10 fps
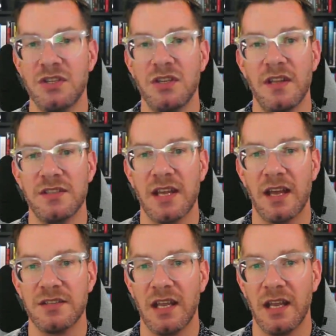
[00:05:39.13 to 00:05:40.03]
this as
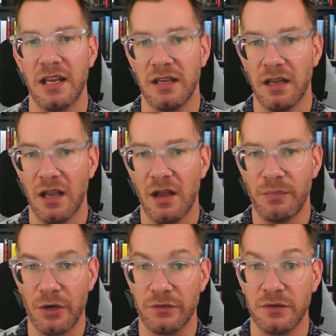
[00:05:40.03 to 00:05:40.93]
a
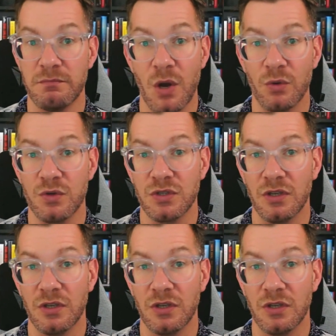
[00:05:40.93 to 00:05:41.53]
part of the moat,